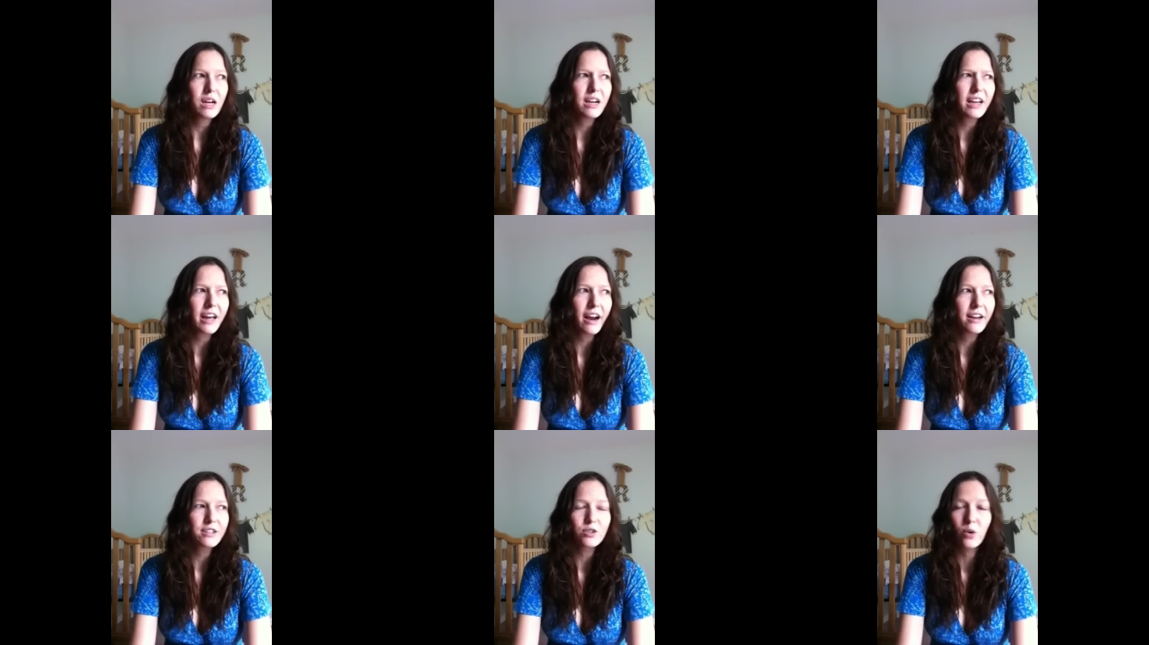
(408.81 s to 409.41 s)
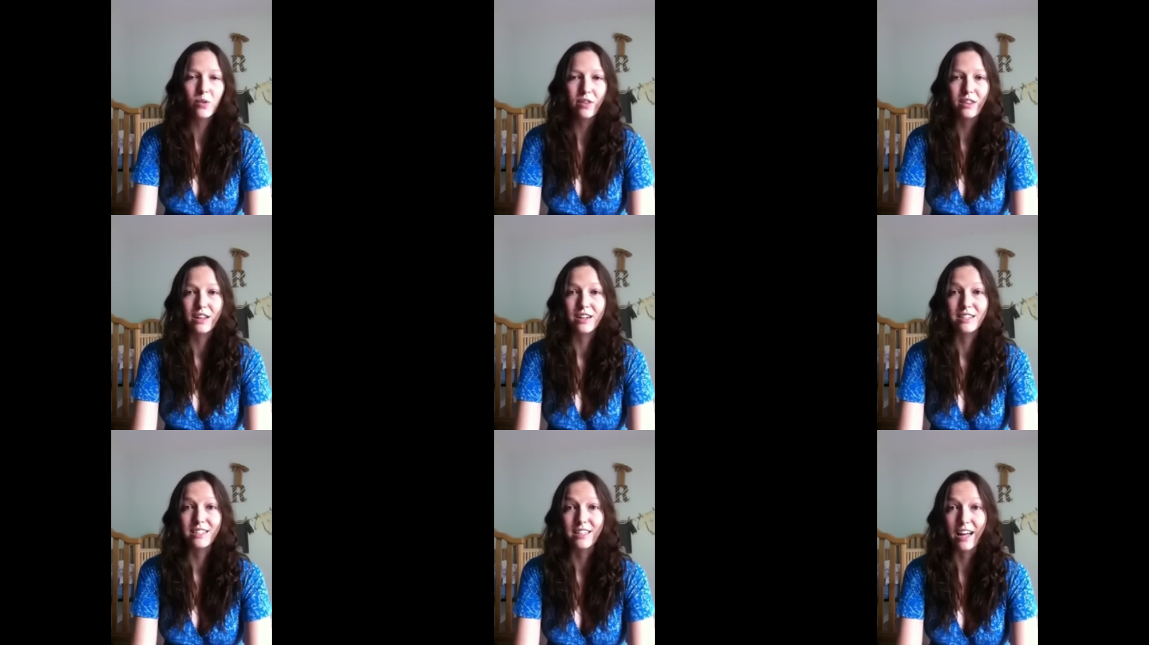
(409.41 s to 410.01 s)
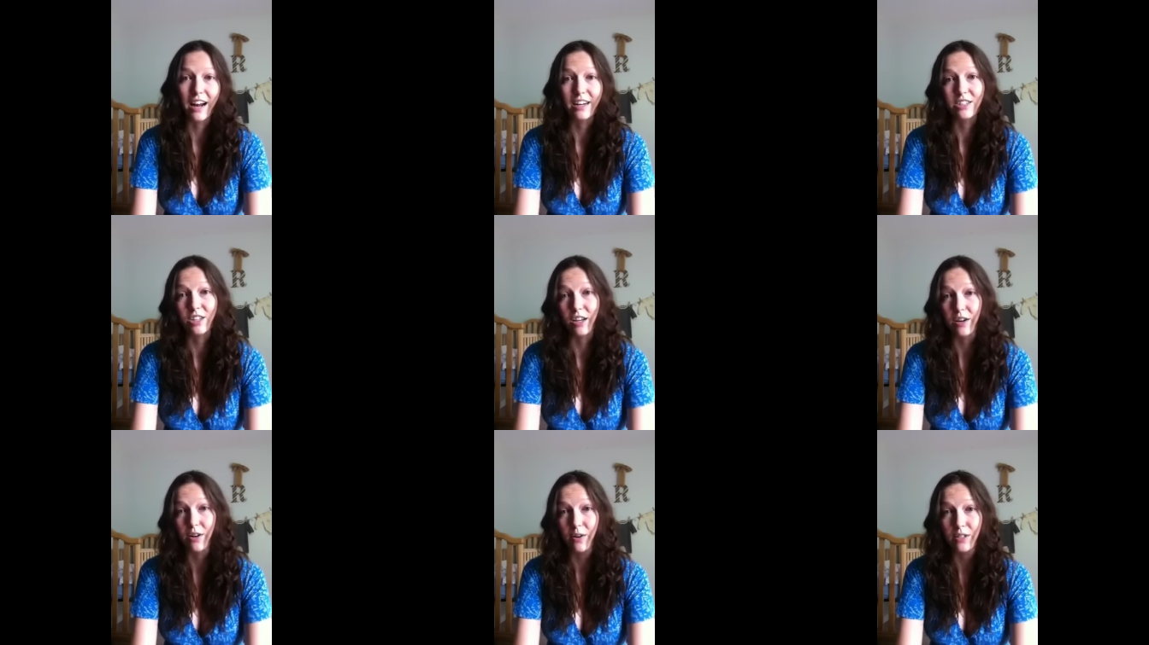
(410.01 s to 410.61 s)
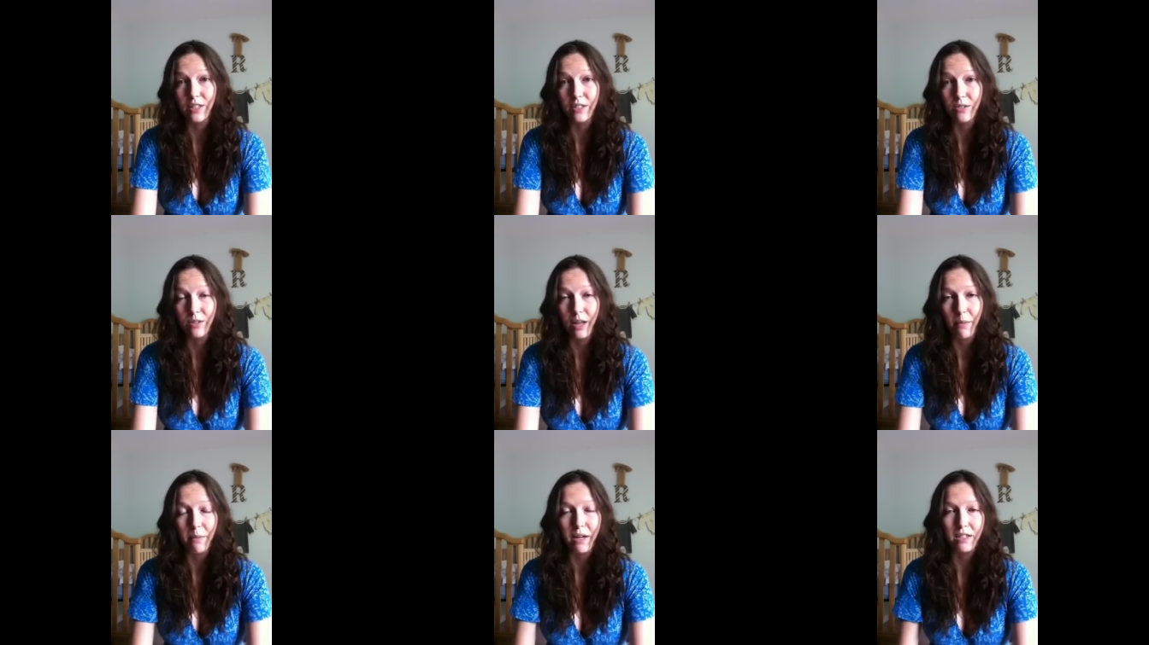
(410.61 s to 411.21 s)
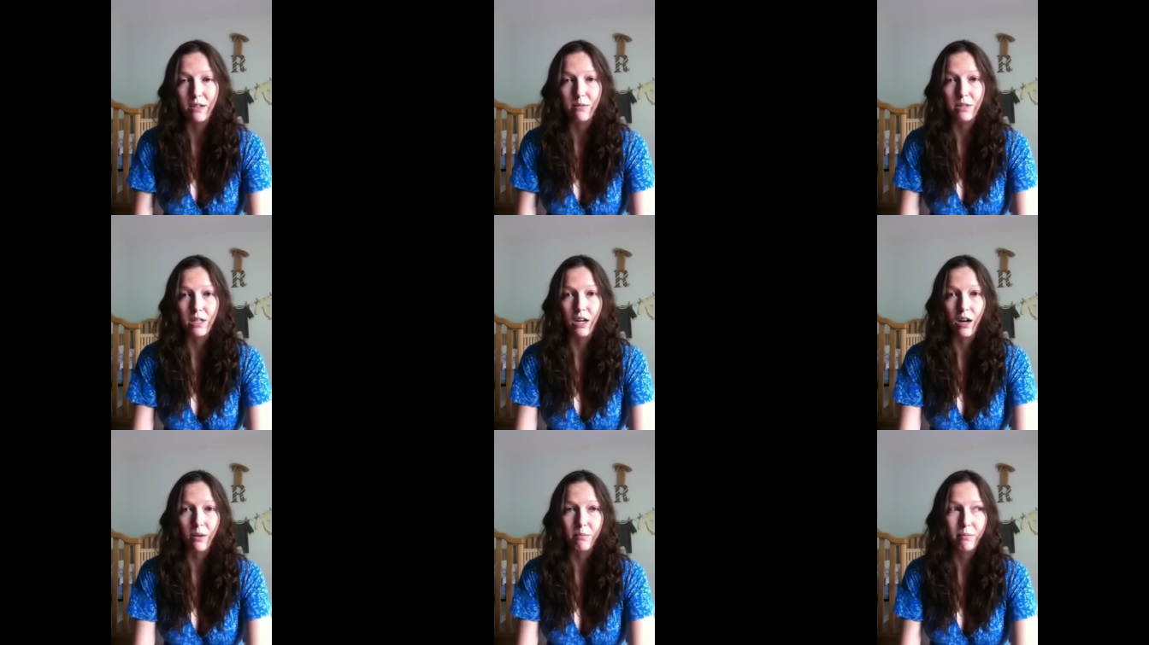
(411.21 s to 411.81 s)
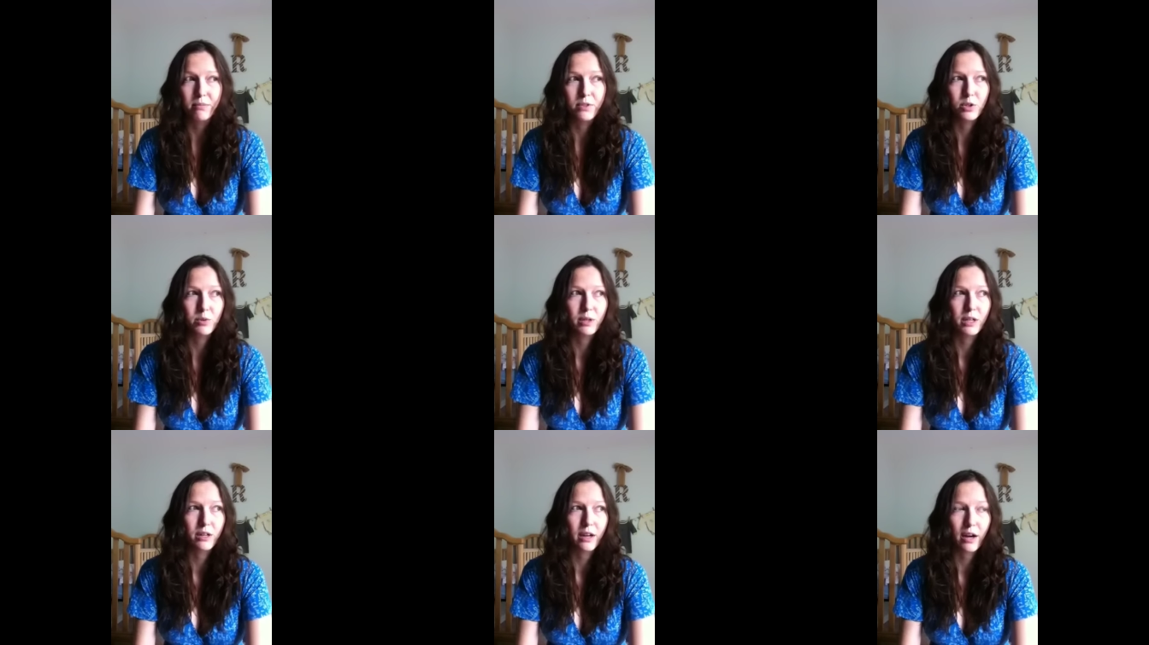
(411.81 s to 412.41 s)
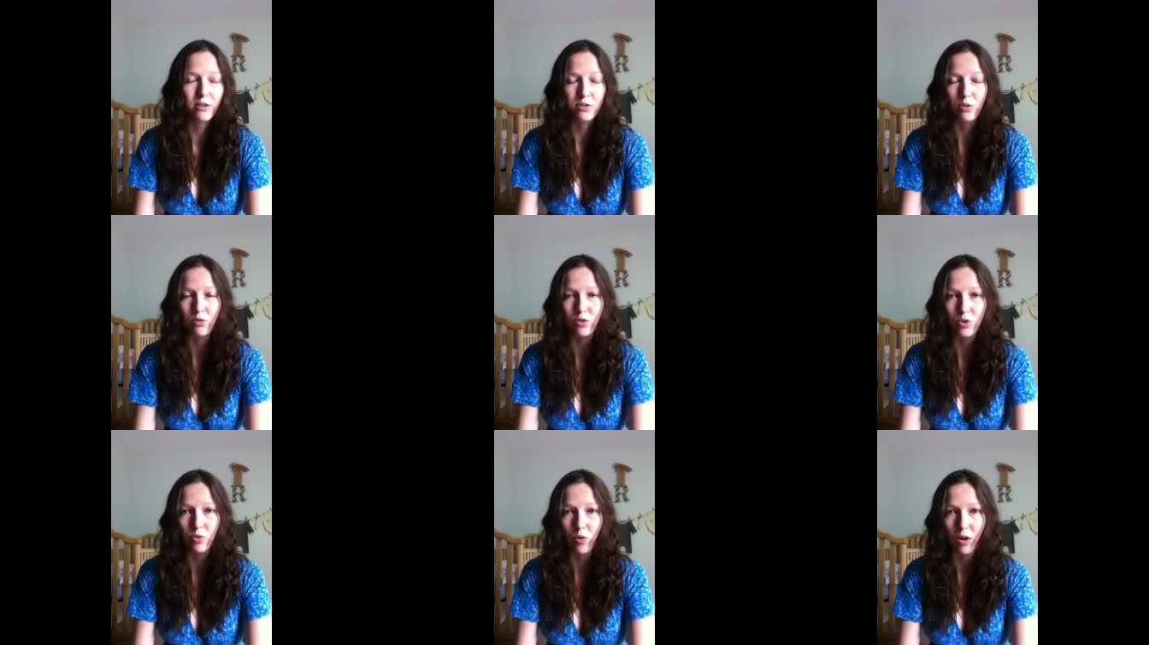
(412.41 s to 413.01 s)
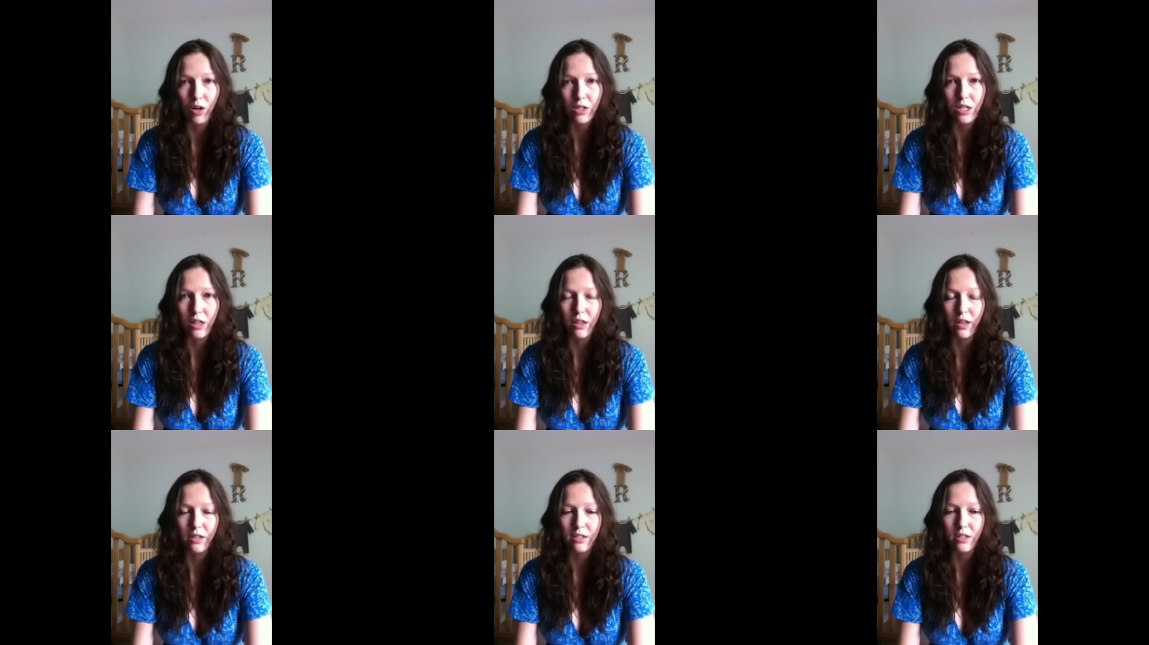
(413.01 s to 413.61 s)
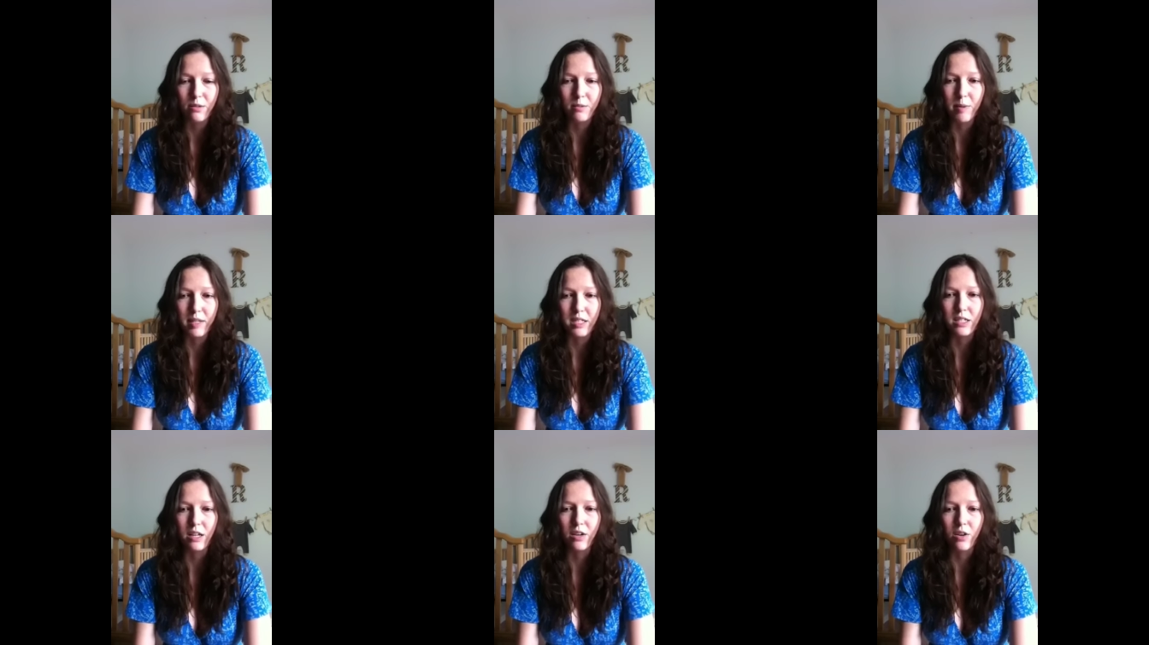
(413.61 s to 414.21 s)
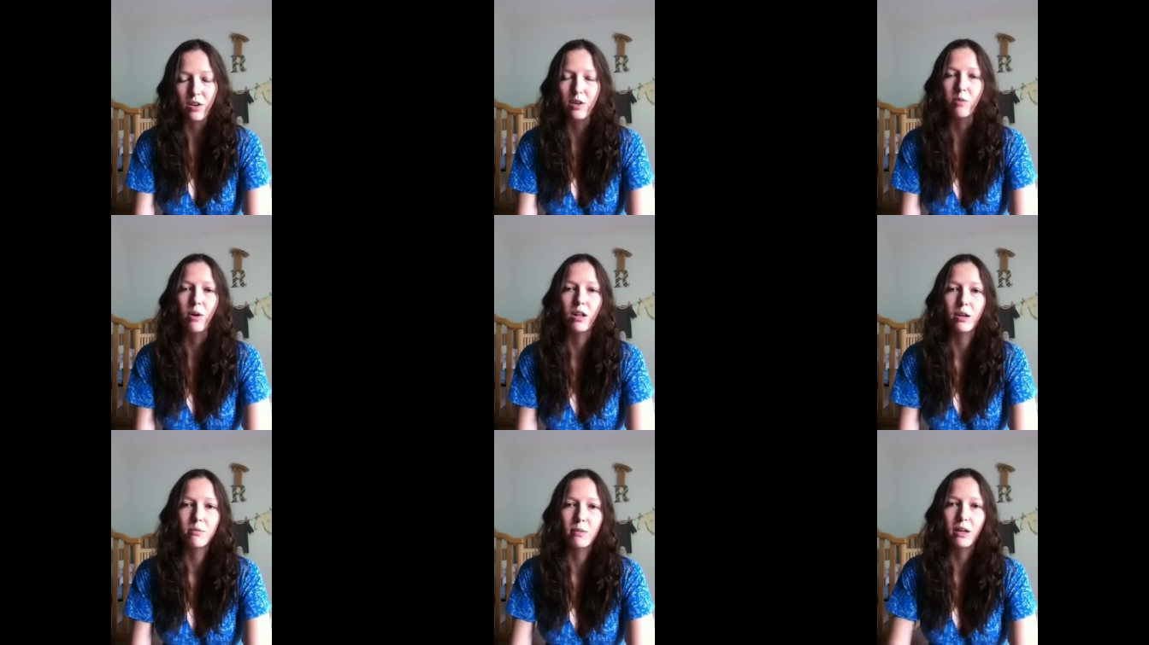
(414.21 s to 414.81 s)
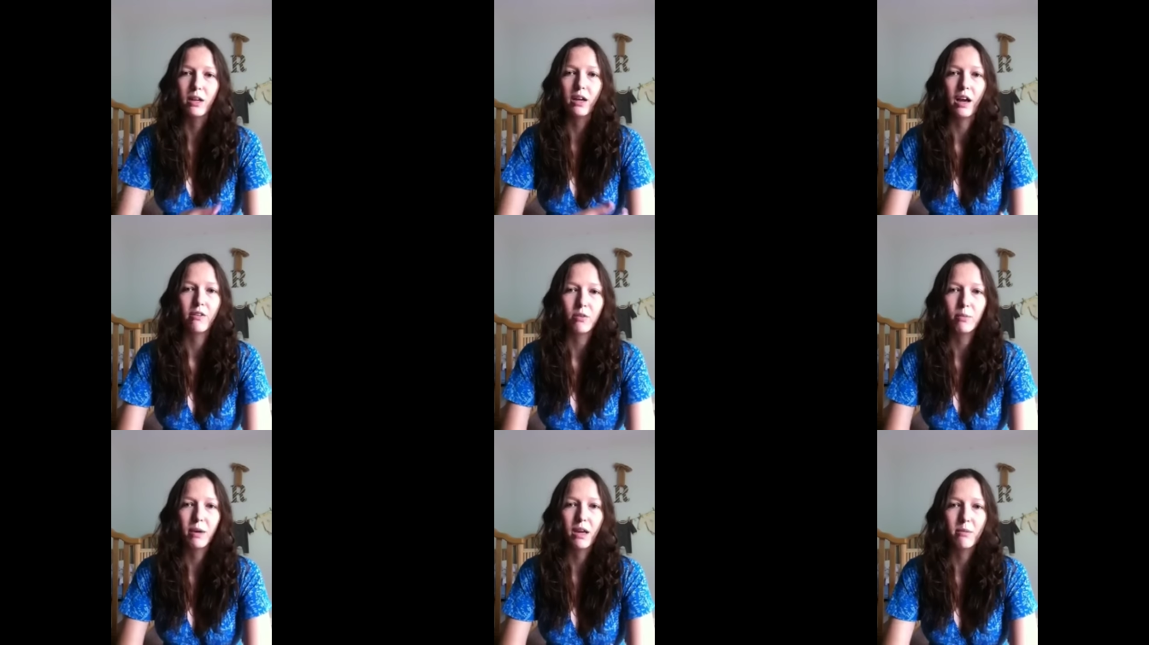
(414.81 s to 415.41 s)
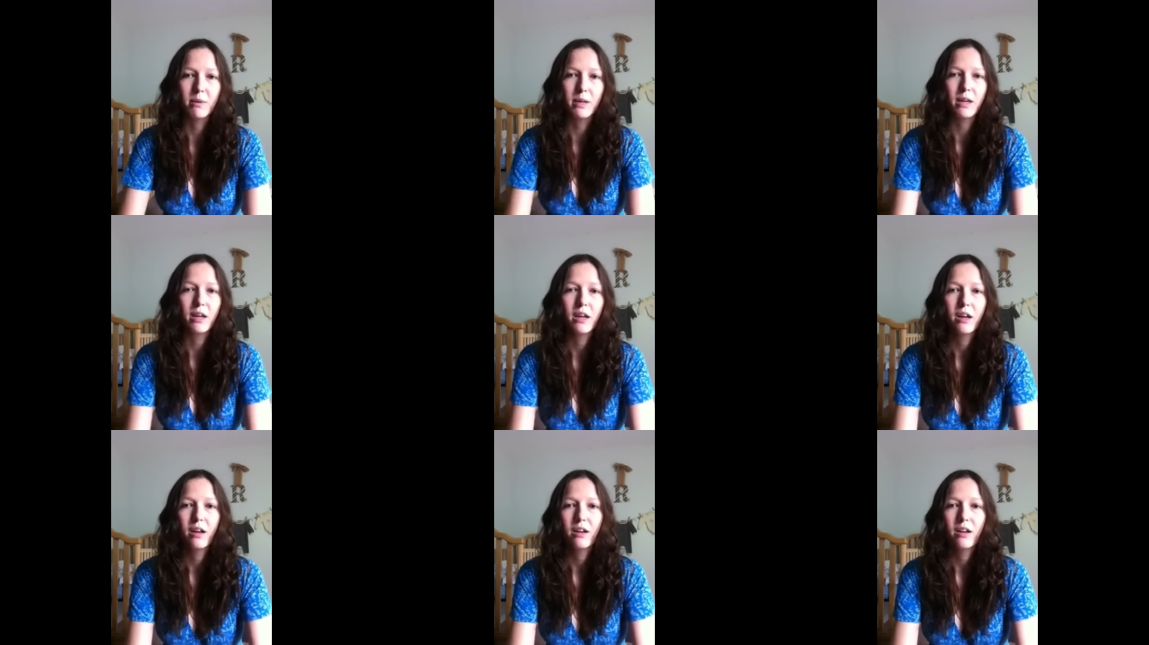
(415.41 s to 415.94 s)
again, I don't think that I did that. Actually, I know I didn't do that because I was like up doing household chores and things as best as I could while I'm like have a baby